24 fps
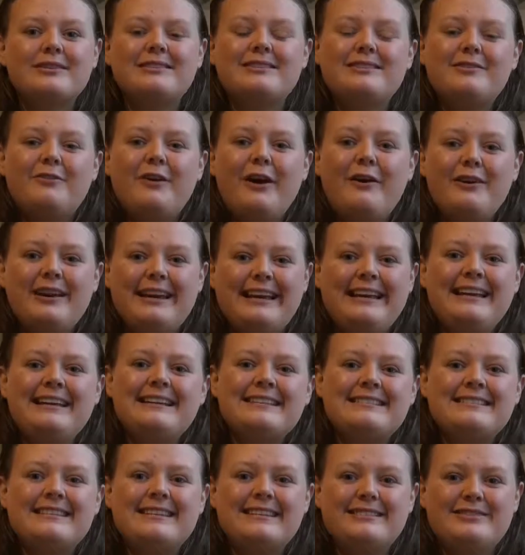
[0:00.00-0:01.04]
It's very
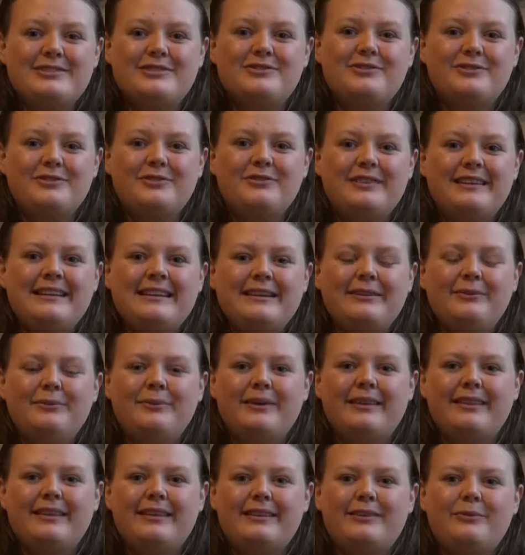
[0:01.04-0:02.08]
easy to sort of deal
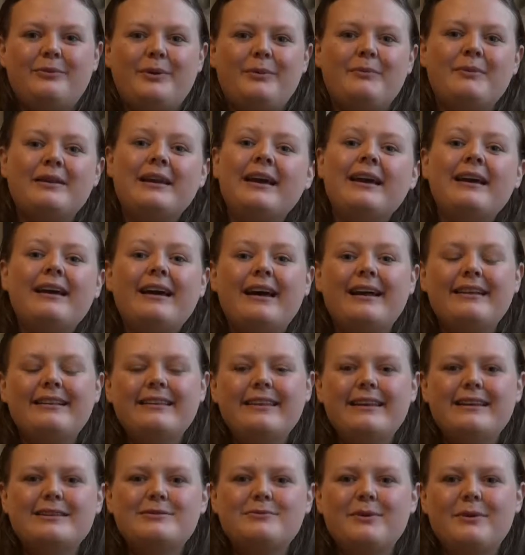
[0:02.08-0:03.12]
with these women, and
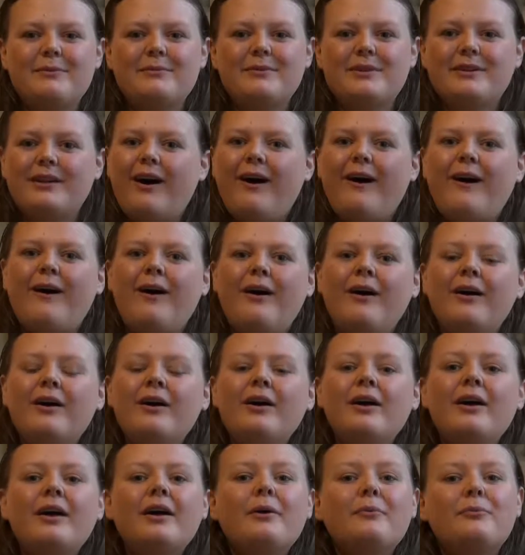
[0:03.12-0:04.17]
these women are
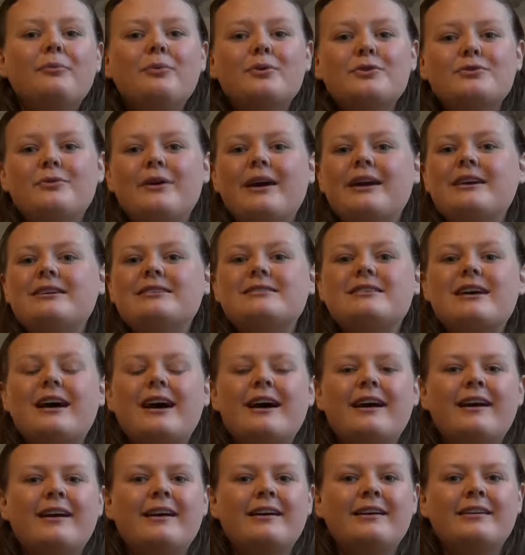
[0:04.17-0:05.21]
portrayed
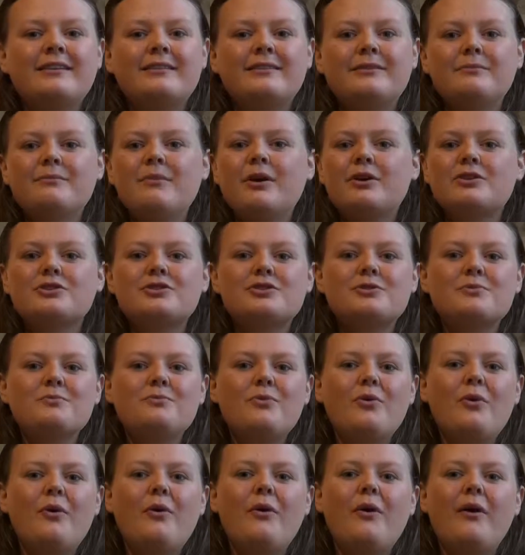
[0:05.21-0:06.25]
as much
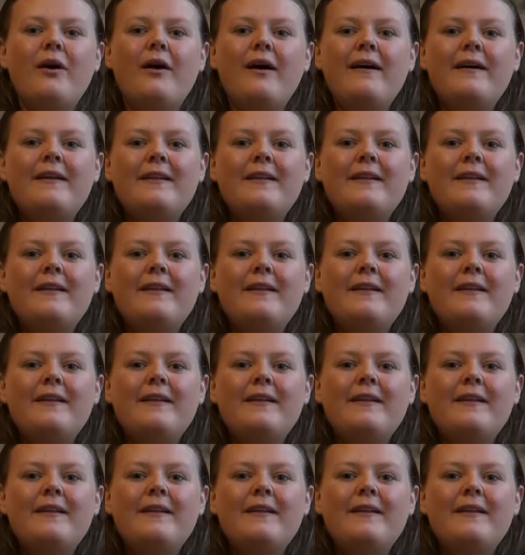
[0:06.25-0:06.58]
more